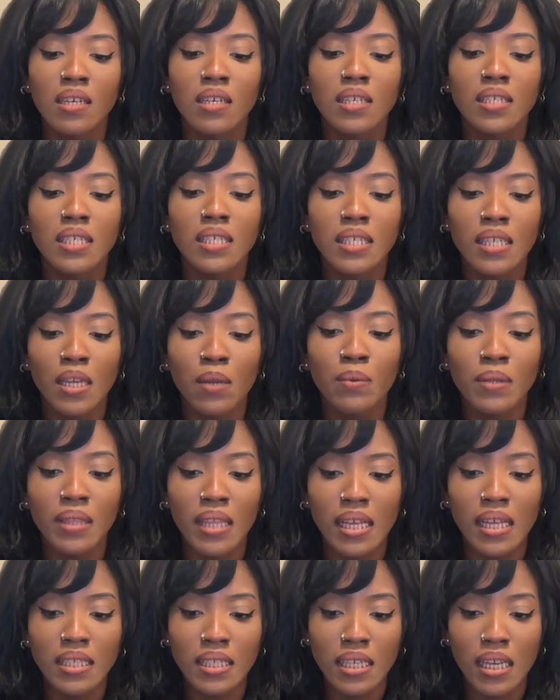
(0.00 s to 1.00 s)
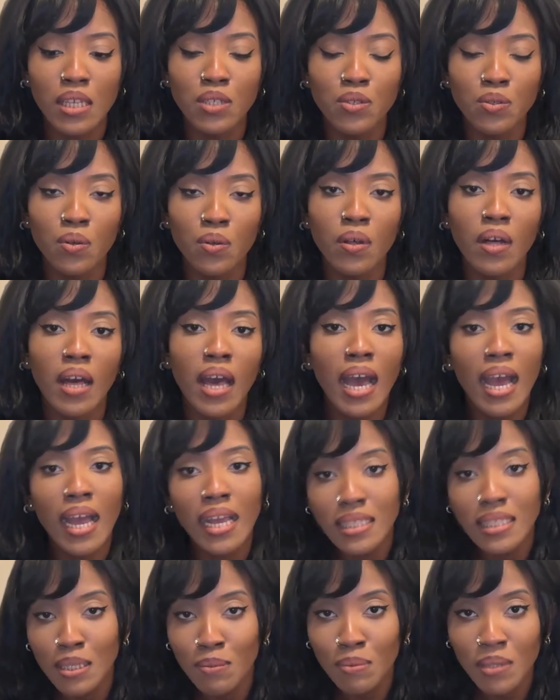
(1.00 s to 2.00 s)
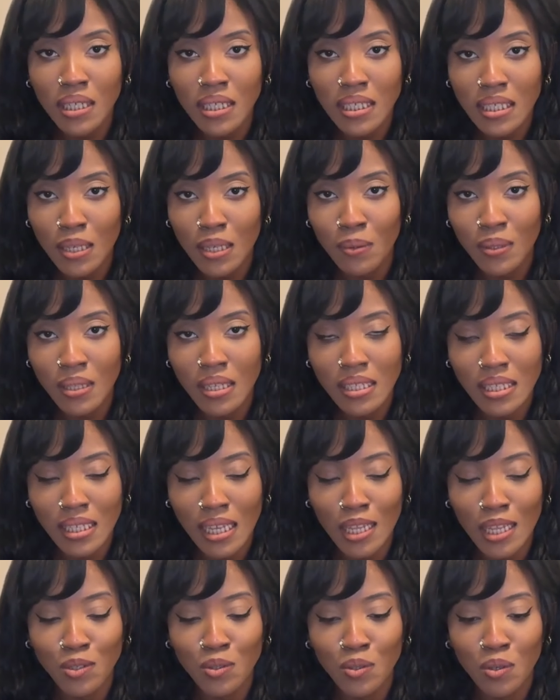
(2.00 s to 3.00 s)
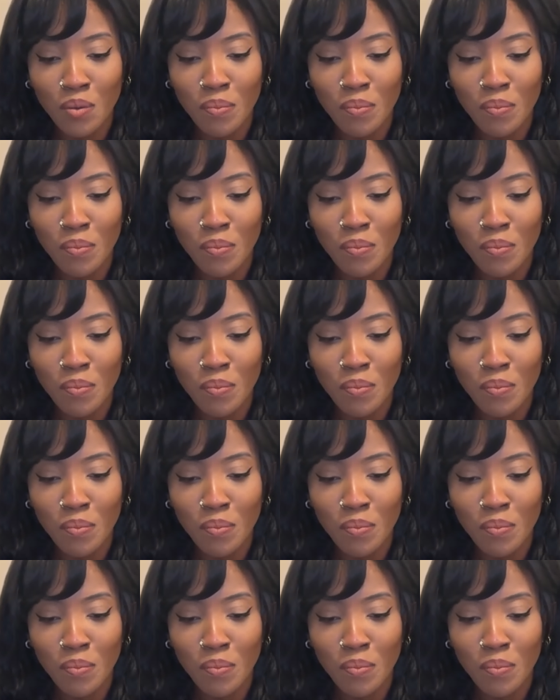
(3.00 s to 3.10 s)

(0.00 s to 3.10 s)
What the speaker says: stick with that schedule. I typically stick with the schedule,